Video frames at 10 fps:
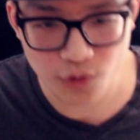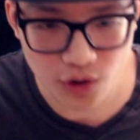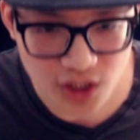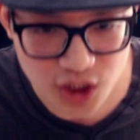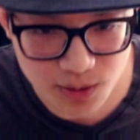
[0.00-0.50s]

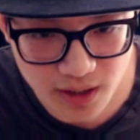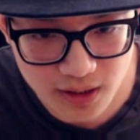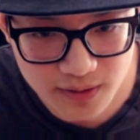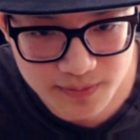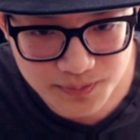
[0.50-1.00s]
your lunch
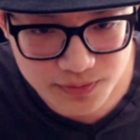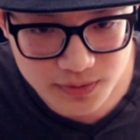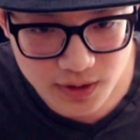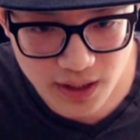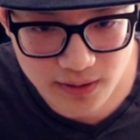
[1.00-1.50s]
money.
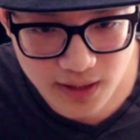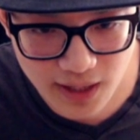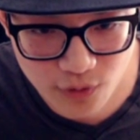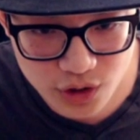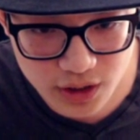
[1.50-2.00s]
All right,
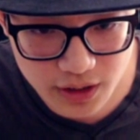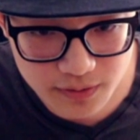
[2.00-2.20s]
unfortunate.